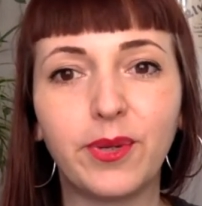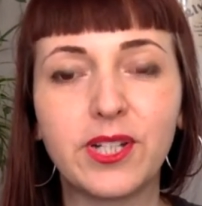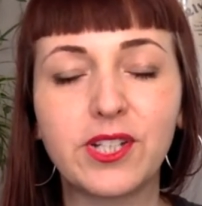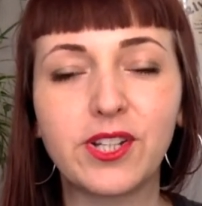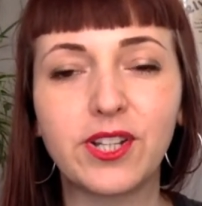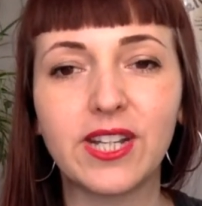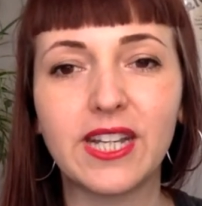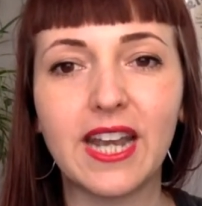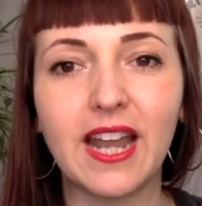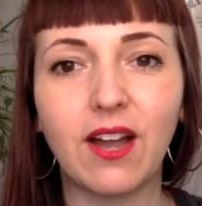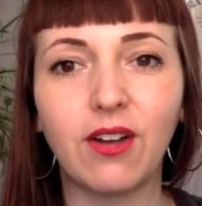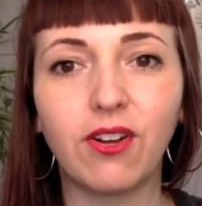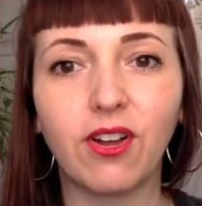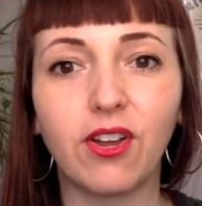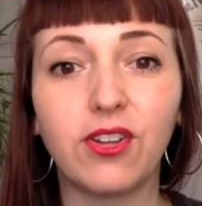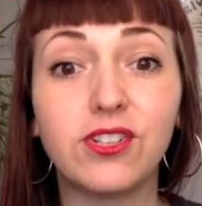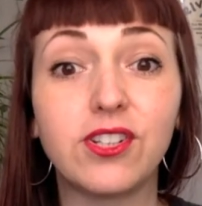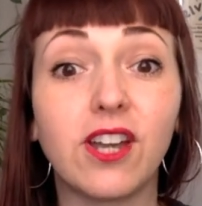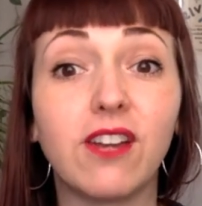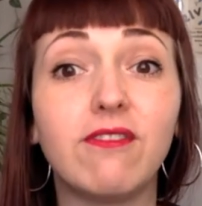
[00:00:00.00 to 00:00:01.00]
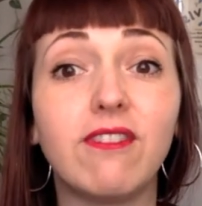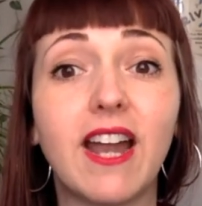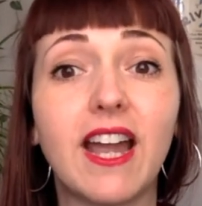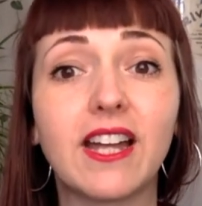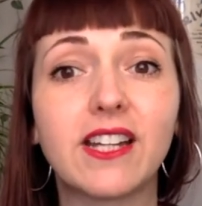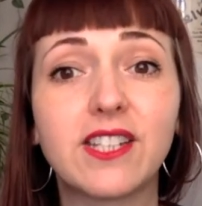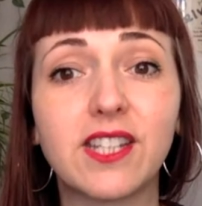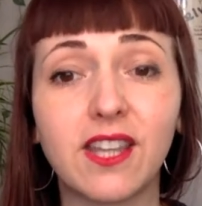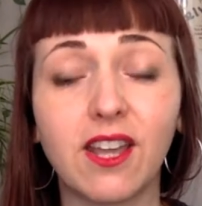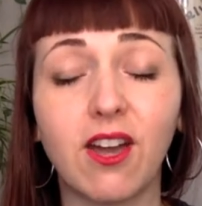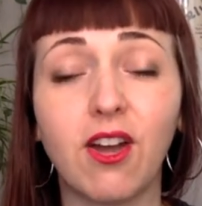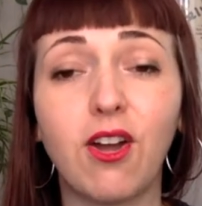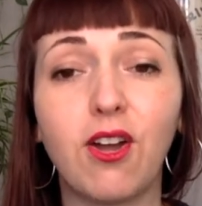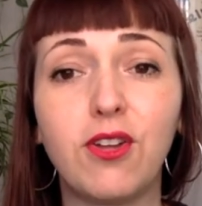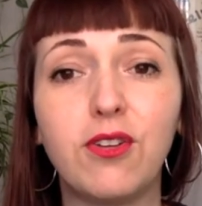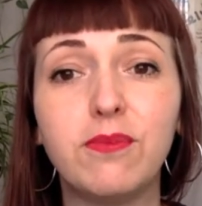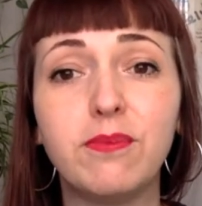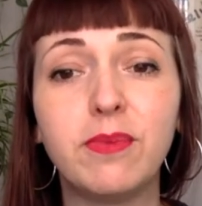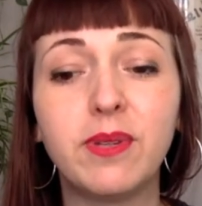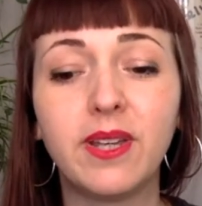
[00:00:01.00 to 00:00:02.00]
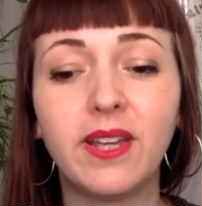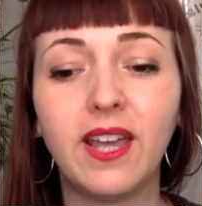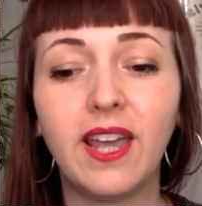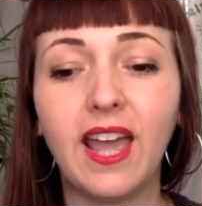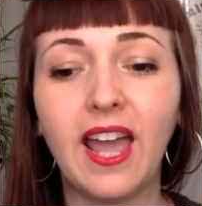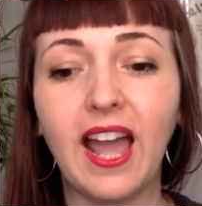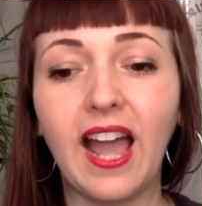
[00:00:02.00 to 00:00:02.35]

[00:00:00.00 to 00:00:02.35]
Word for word: which could now go direct to the home.